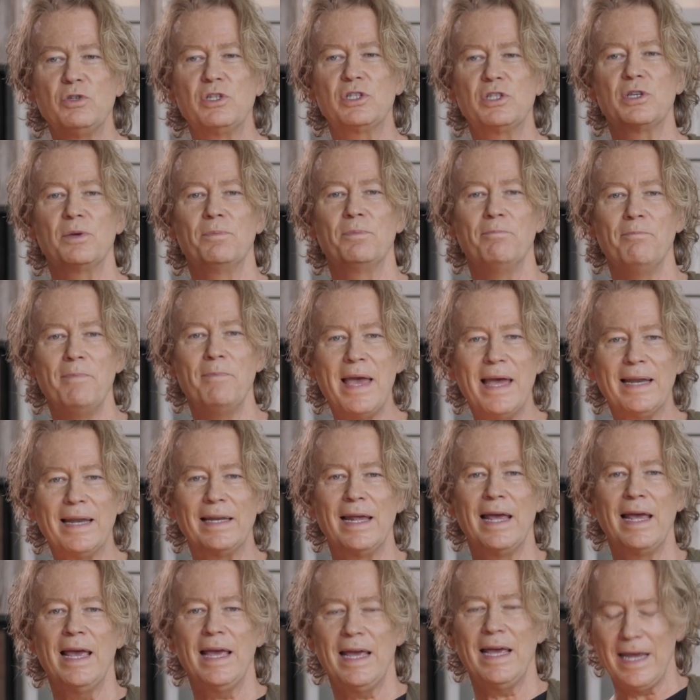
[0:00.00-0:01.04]

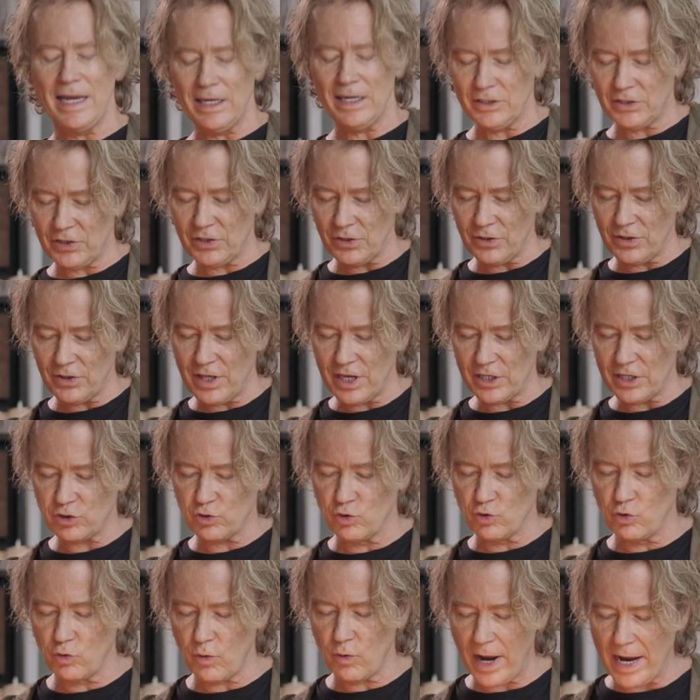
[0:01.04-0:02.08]
submit into this
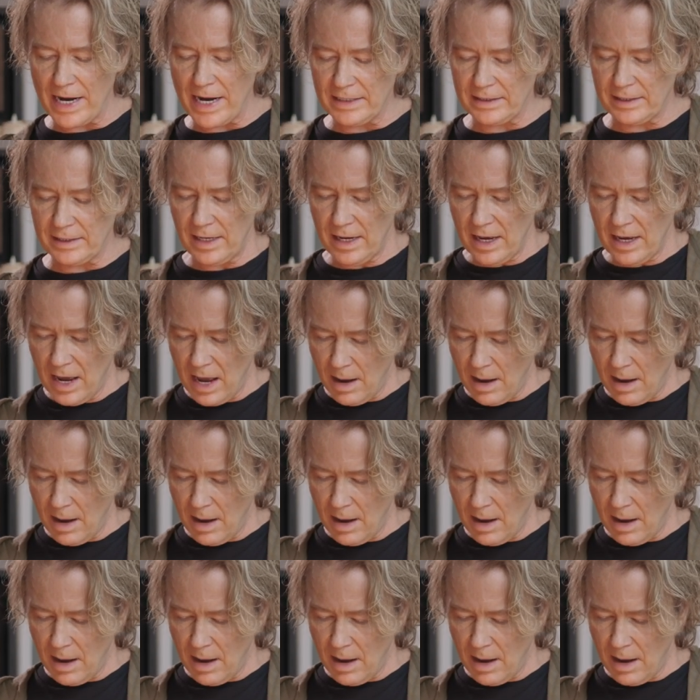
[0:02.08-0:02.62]
great